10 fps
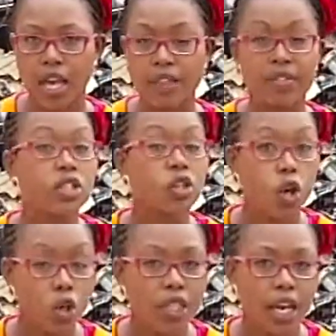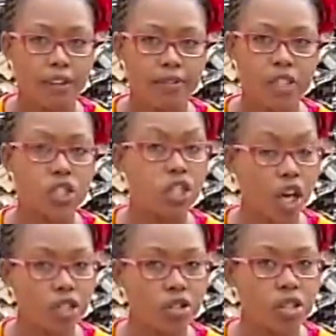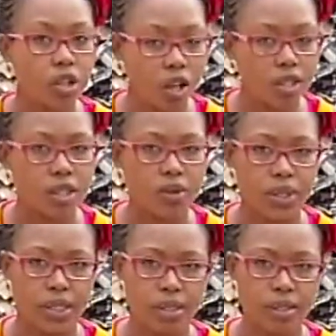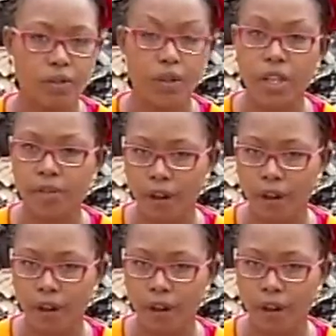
and this could have disastrous consequences for the